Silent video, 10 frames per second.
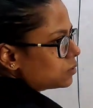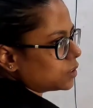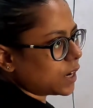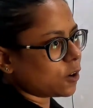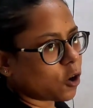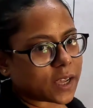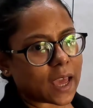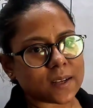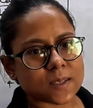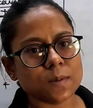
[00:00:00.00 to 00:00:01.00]
the dead
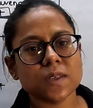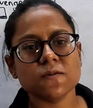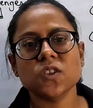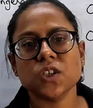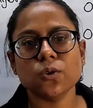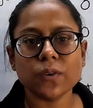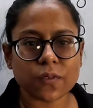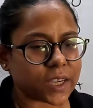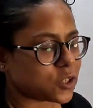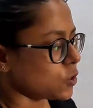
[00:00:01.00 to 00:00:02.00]
organisms have zero
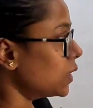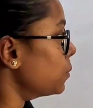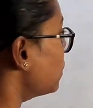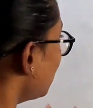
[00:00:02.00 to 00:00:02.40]
effect on them.